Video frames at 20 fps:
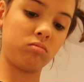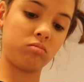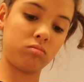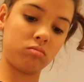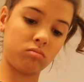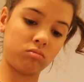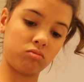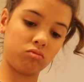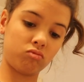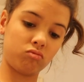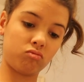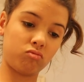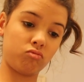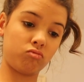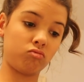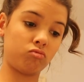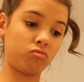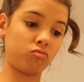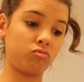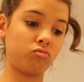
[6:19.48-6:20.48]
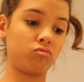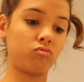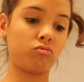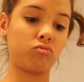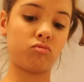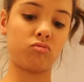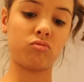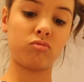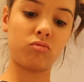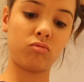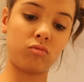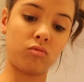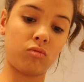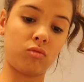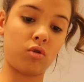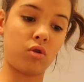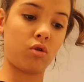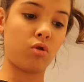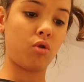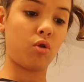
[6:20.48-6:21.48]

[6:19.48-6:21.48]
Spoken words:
Nothing is said.